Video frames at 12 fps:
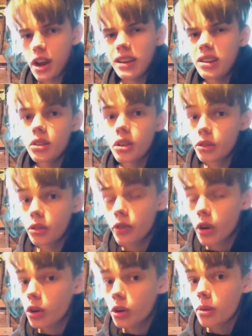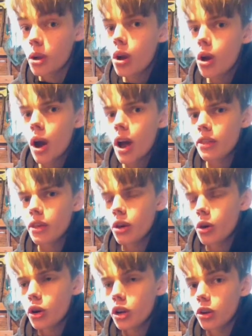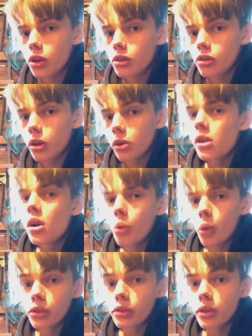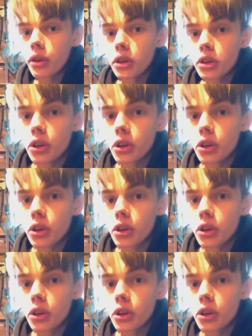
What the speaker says: and the volume and the audio control wasn't very